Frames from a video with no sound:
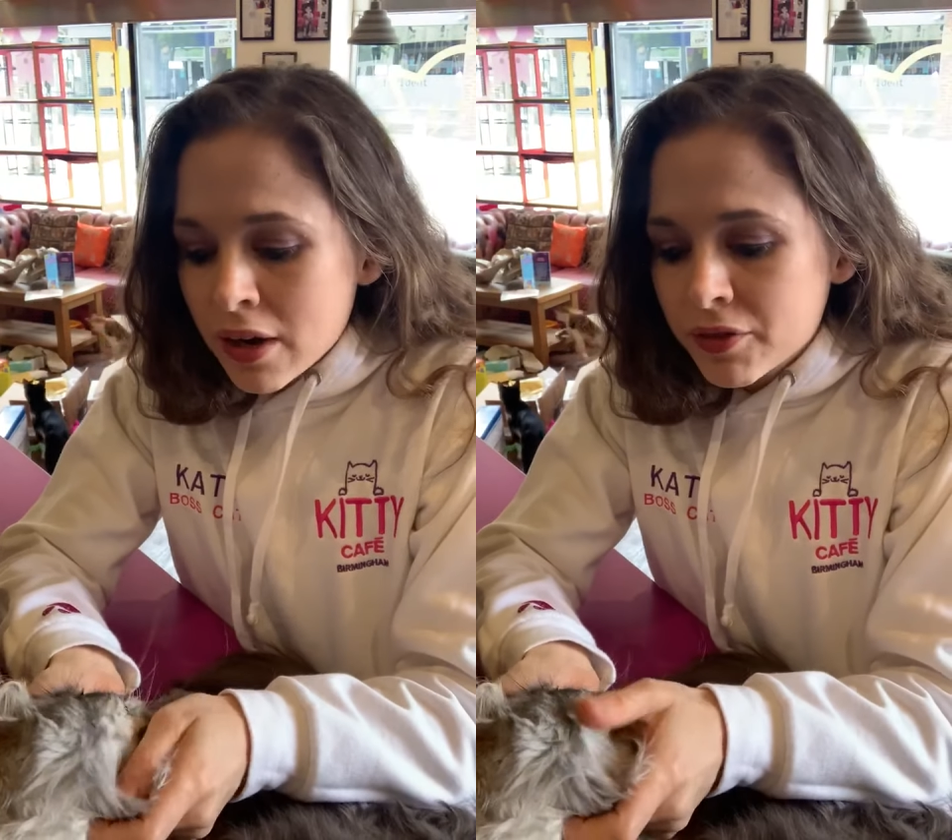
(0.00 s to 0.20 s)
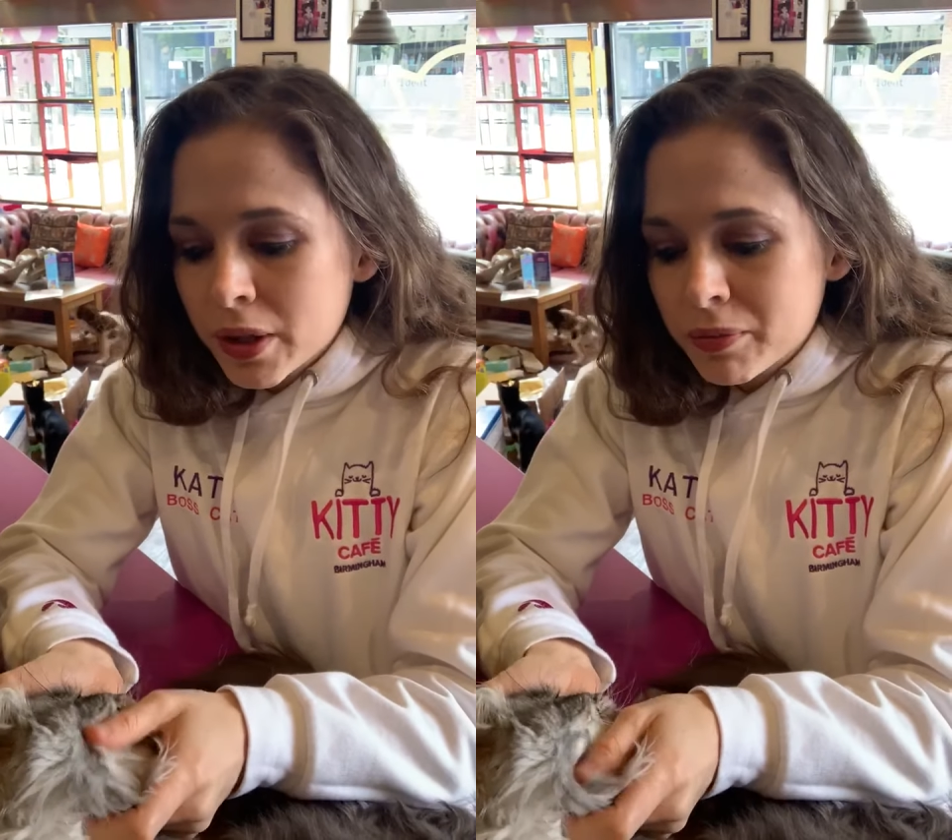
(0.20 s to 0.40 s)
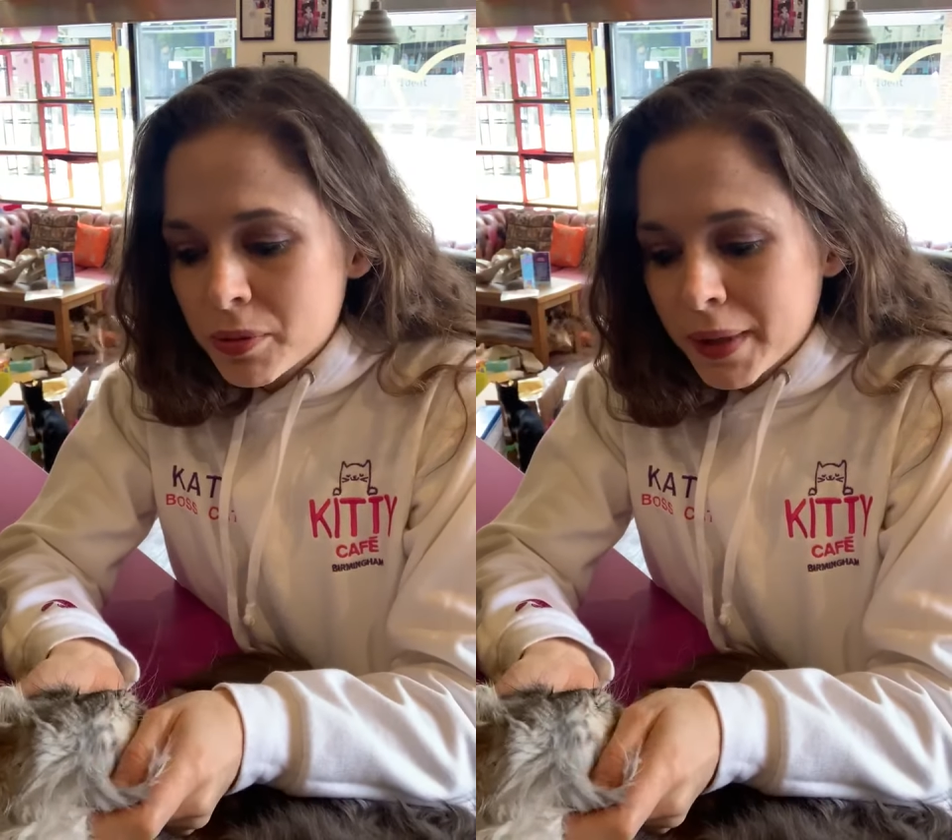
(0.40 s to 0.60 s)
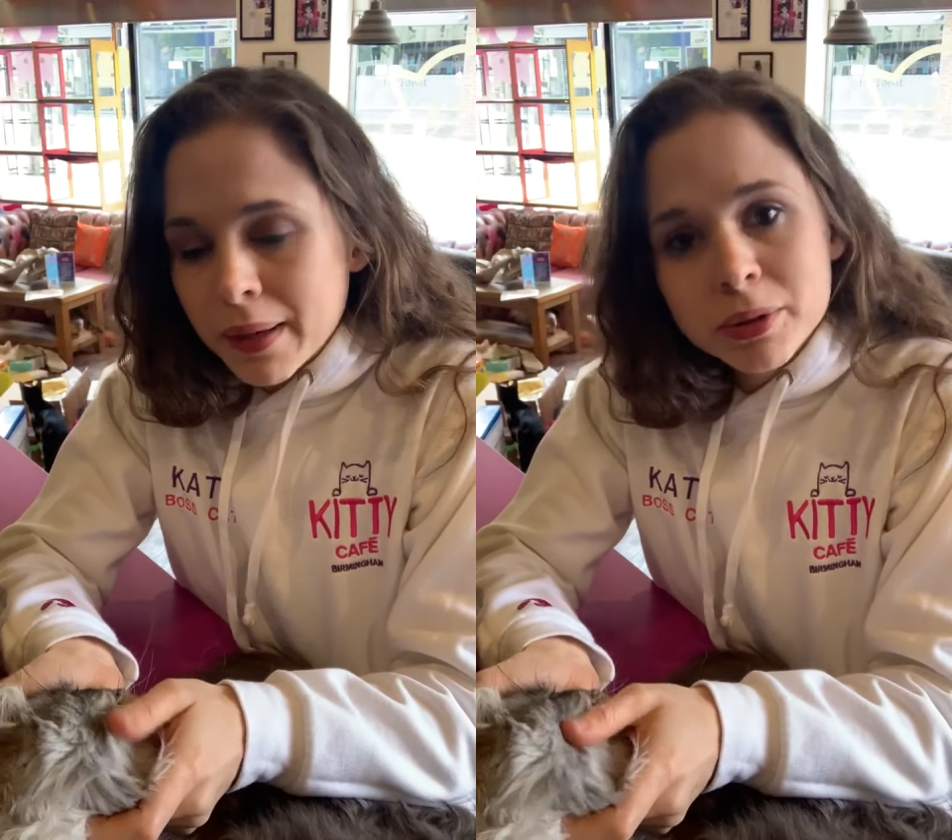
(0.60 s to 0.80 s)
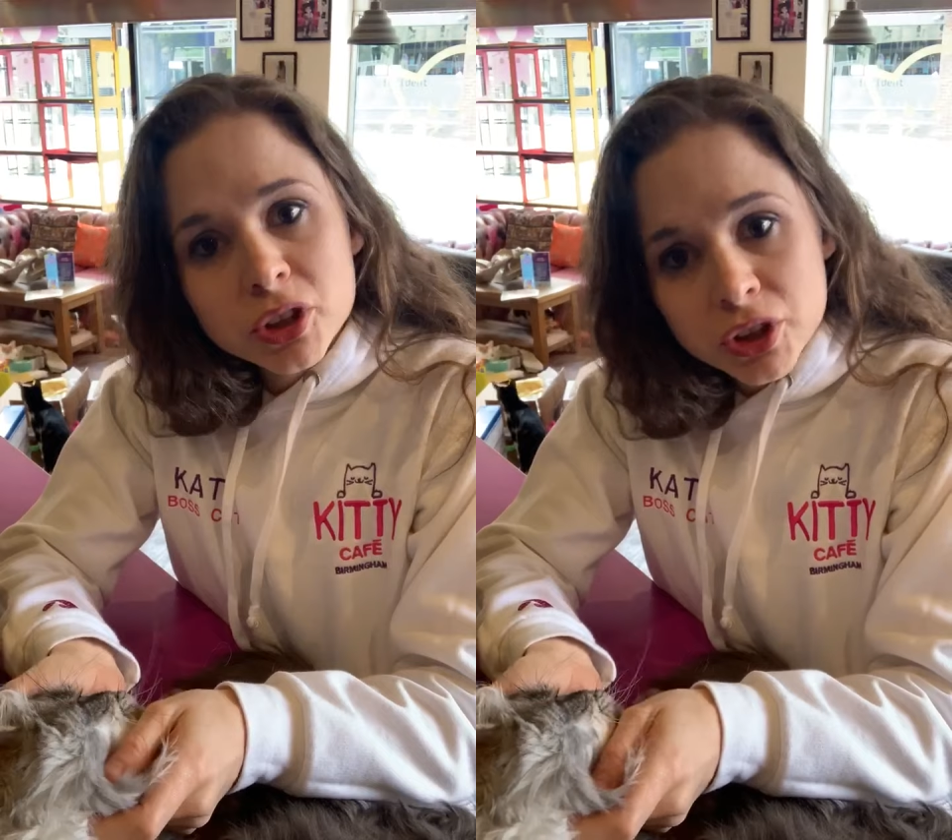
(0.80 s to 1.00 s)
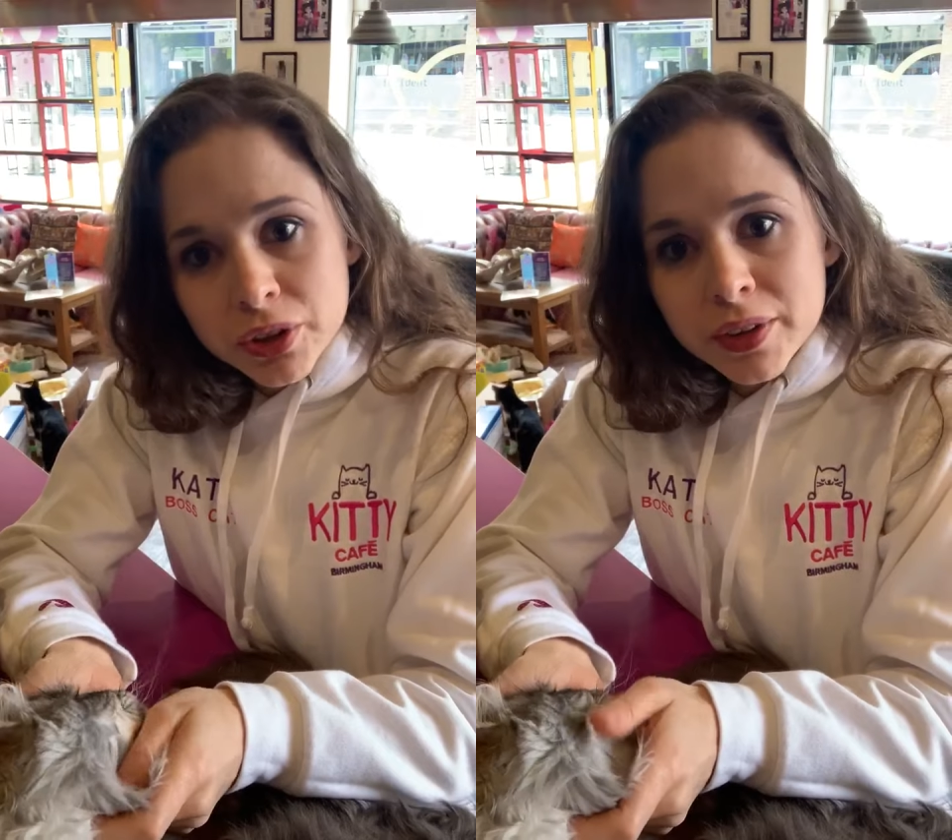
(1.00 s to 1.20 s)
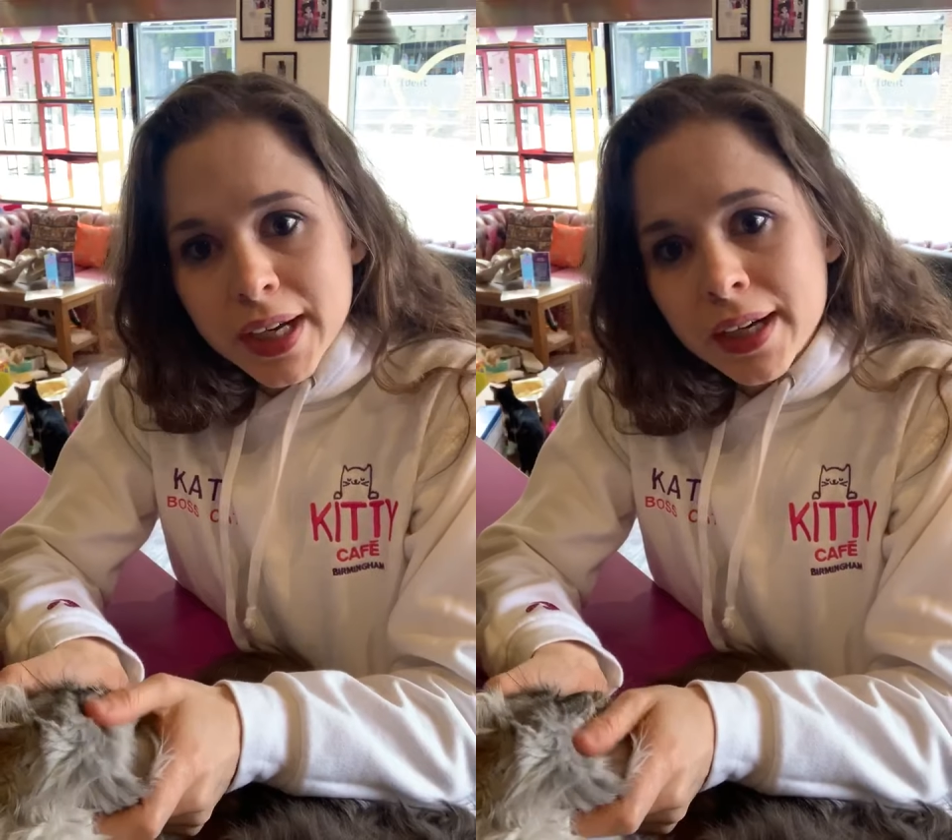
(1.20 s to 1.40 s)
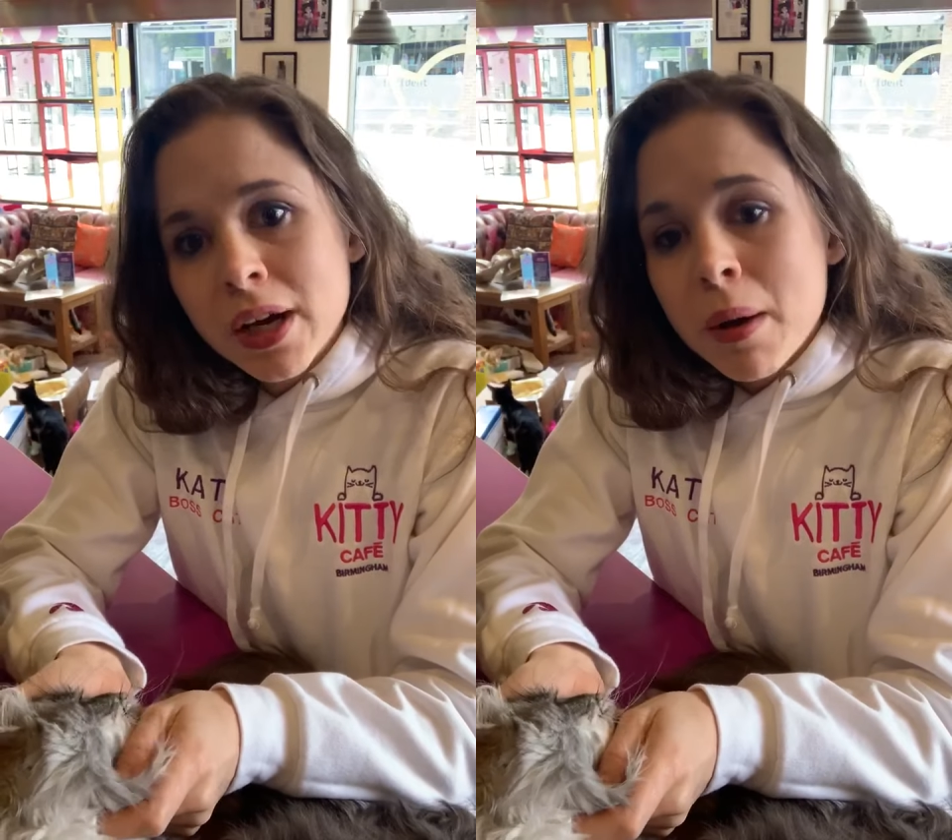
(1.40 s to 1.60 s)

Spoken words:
for them to be able to do that.